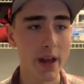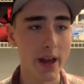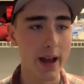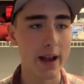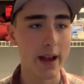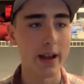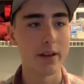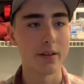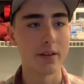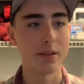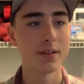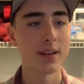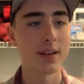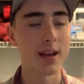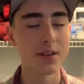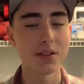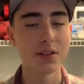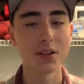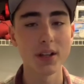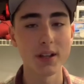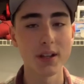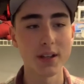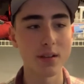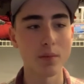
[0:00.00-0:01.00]
As
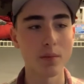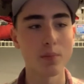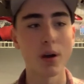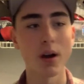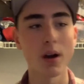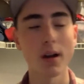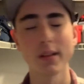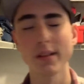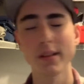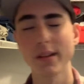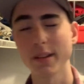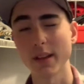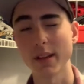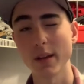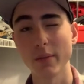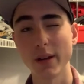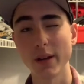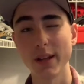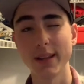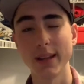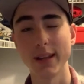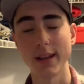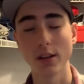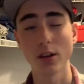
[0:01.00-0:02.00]
Tesla is a part of this, they
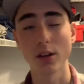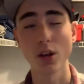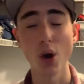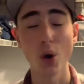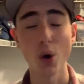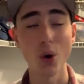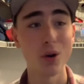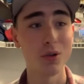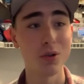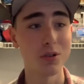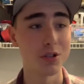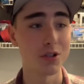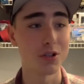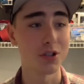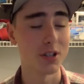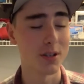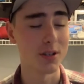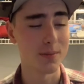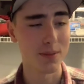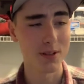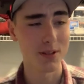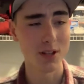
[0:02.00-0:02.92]
may take co-ownership.